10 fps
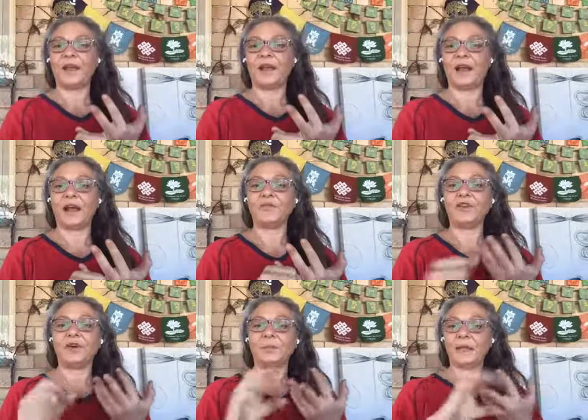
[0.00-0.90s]
I've
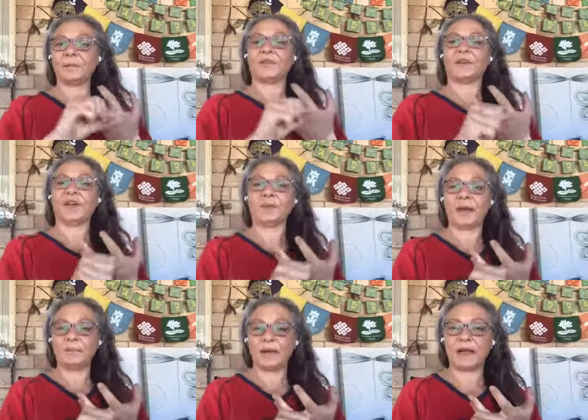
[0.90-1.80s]
got people that know my
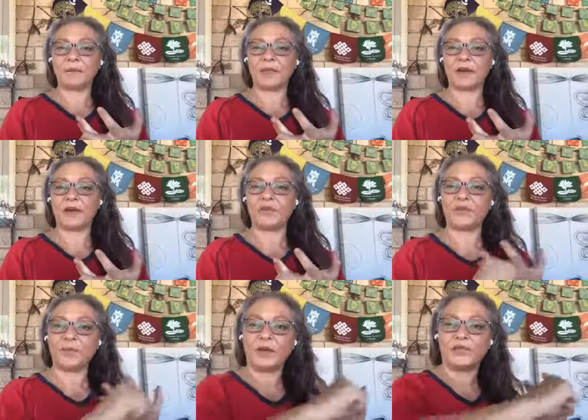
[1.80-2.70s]
mum that I know
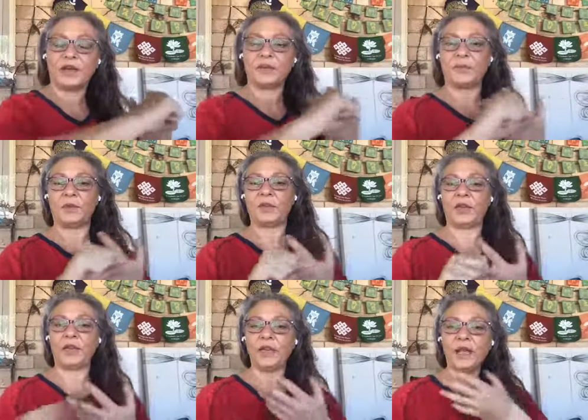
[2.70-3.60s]
from my Greek
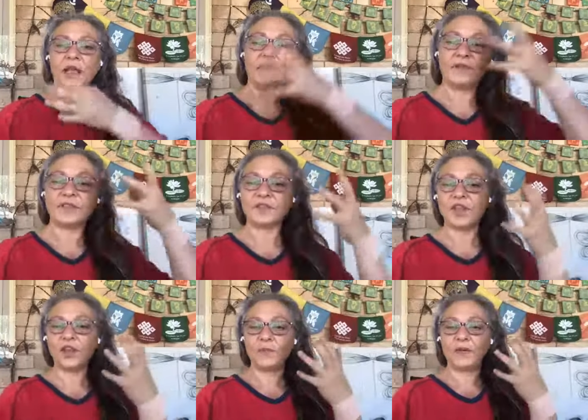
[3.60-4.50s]
community. There are
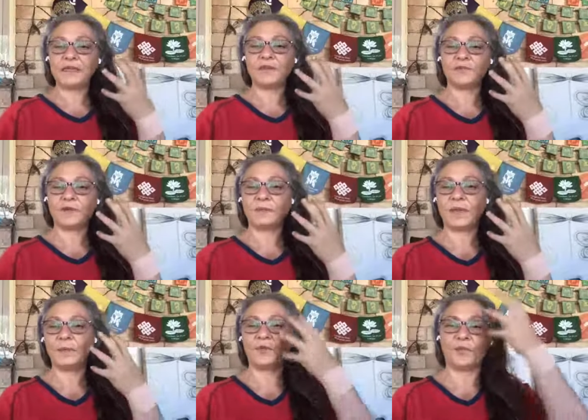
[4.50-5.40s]
so many different
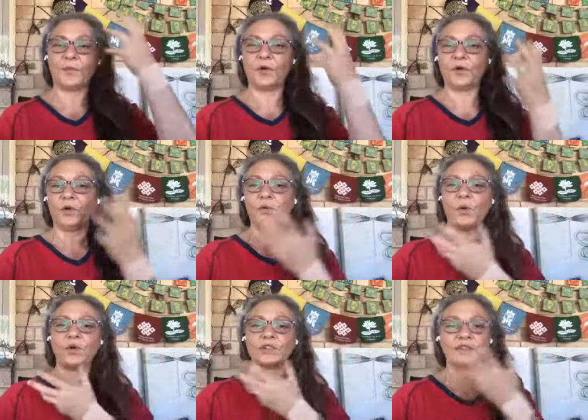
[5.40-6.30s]
people from all
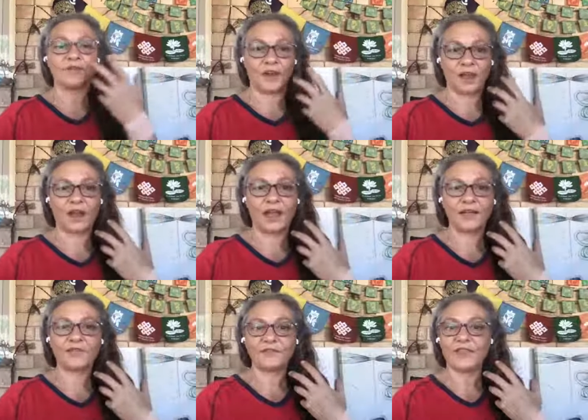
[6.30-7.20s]
walks of
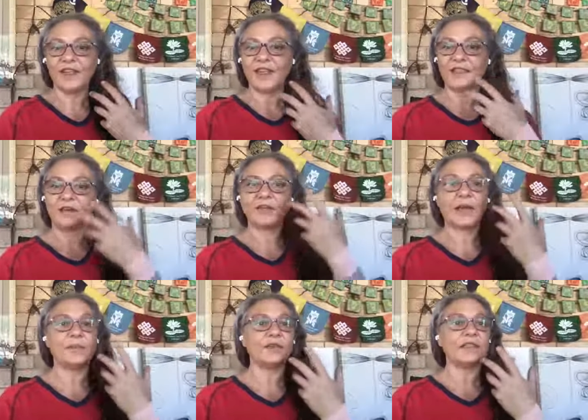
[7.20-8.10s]
life that have
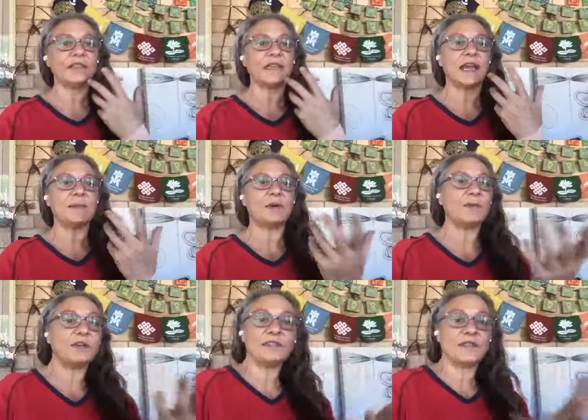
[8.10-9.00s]
come on today,
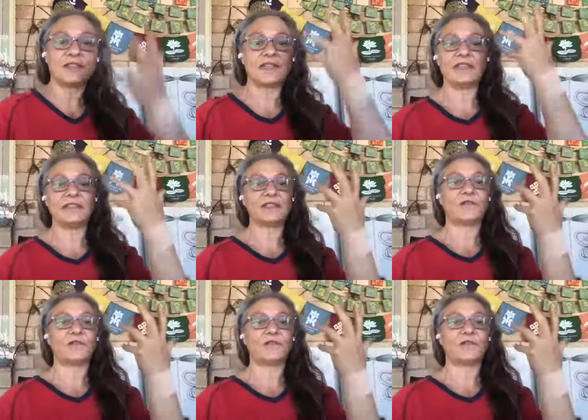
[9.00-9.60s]
probably because they've seen this